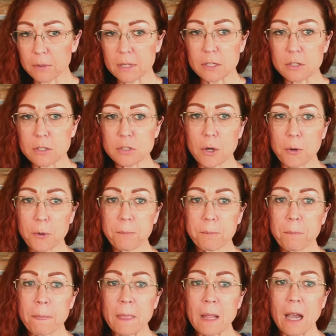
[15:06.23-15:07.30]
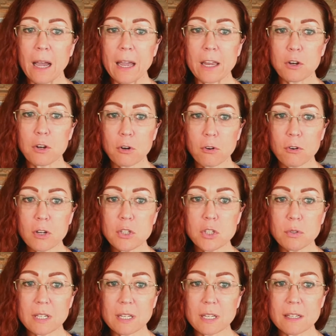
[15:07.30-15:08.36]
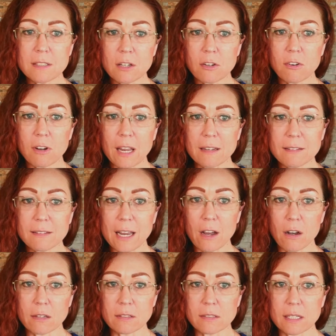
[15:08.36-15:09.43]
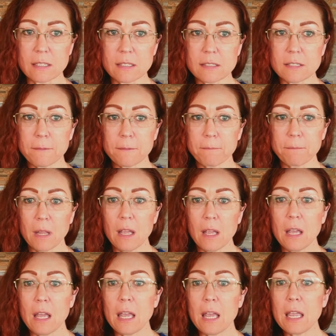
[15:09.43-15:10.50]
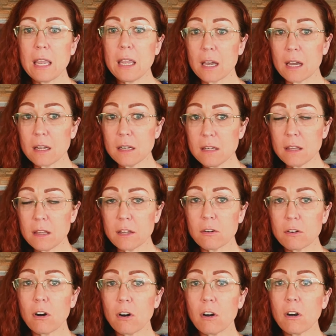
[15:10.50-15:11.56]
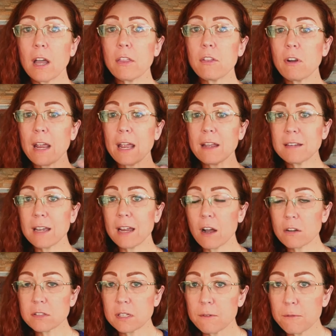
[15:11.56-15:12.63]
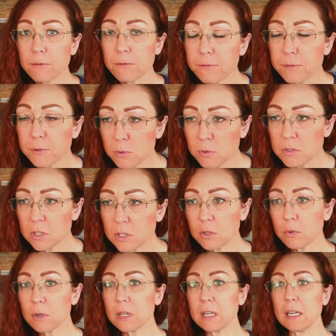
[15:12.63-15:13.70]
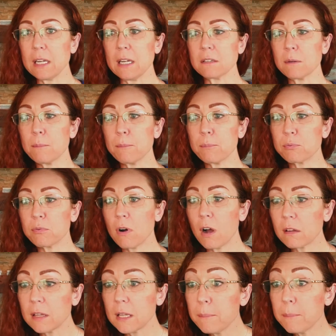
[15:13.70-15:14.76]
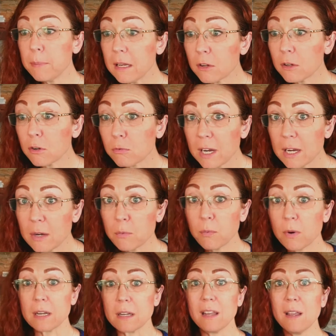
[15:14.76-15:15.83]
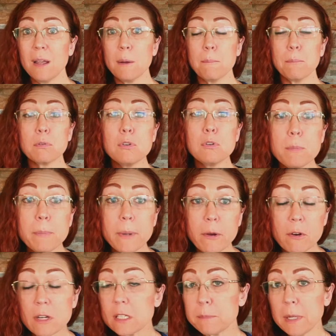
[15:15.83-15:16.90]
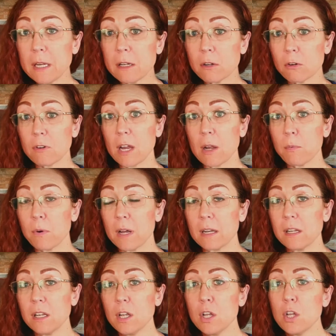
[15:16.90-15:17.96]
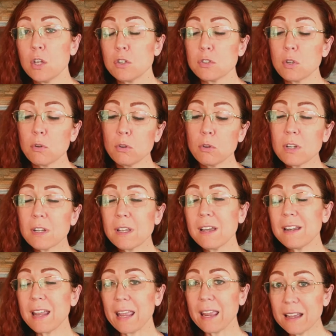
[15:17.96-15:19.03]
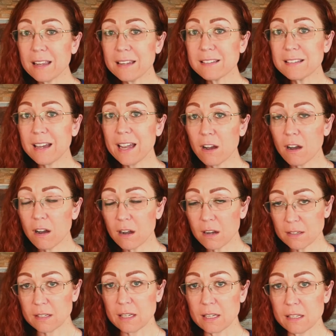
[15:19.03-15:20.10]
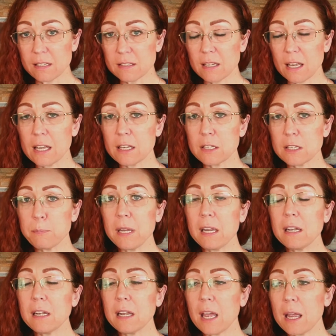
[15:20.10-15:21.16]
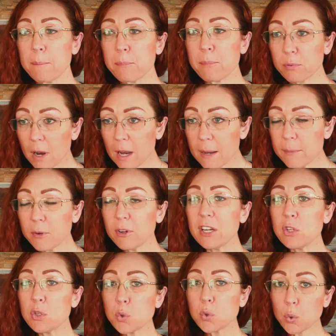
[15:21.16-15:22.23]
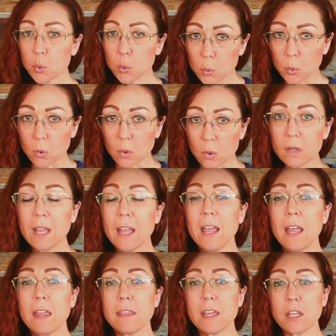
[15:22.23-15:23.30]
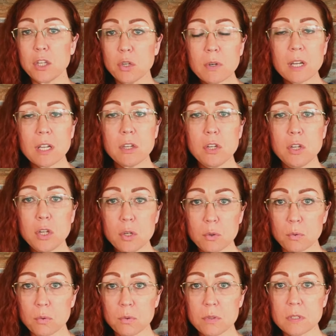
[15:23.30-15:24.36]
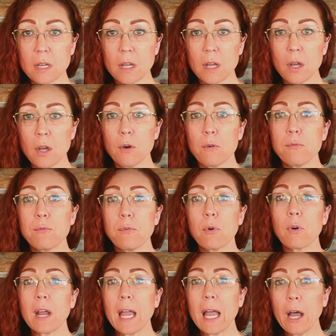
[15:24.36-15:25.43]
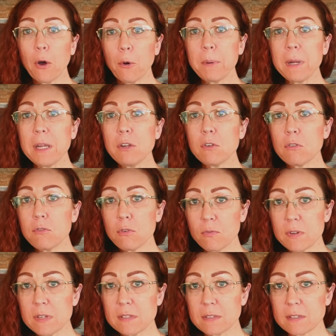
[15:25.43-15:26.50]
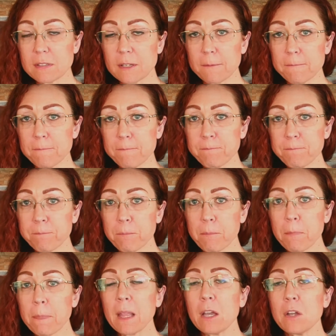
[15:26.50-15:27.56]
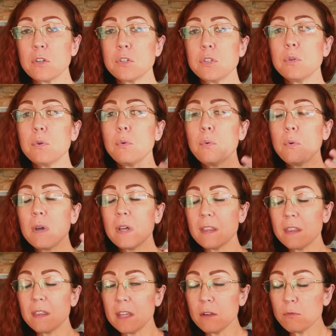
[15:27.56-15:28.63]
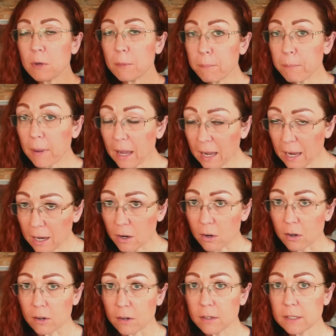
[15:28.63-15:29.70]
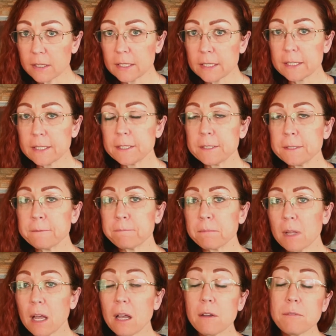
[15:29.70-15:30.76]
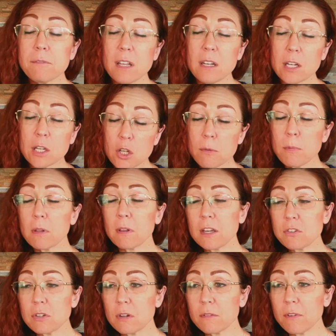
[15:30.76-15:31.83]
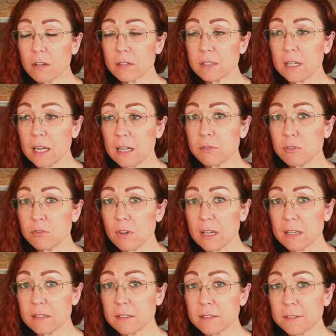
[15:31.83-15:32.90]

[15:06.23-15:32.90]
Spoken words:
So I encourage you to consider antioxidants. And there are other antioxidant foods that you can eat, broccoli being a great one, blueberries being a great one. So look at antioxidants as being a primary tool that you can use for helping your nervous system do the repair of an accumulation of oxidative stress.